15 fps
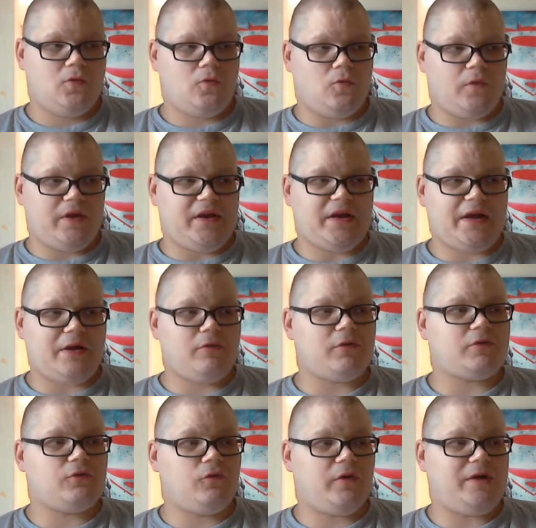when
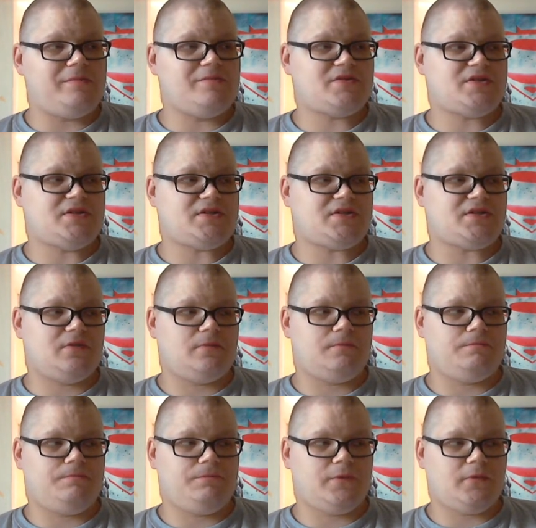Harold Ramis's
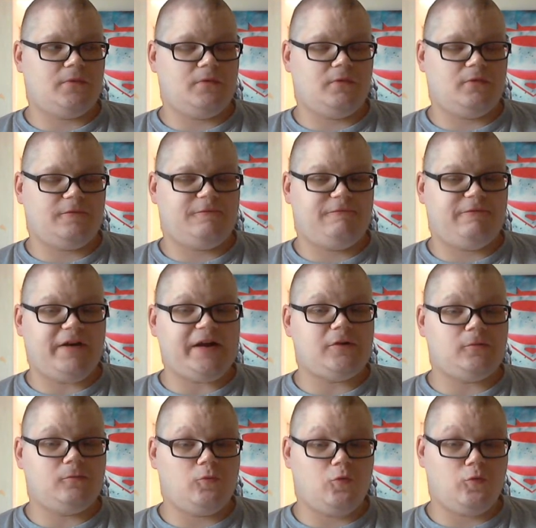
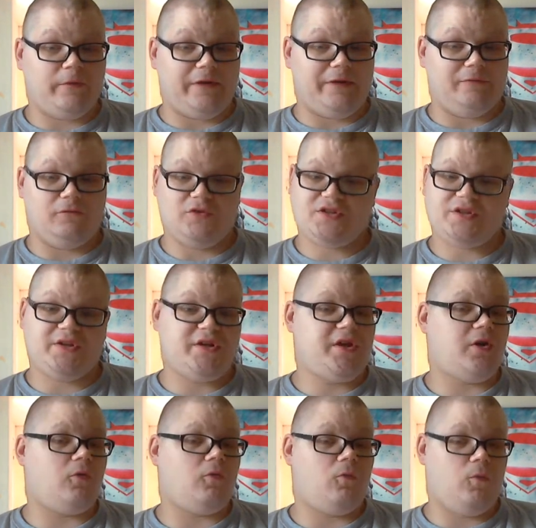final movie was
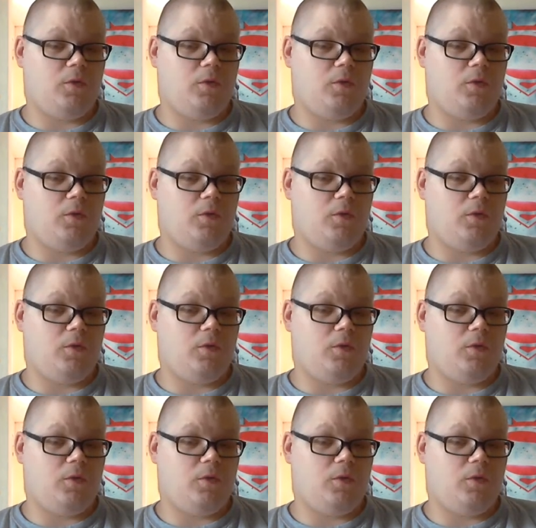Year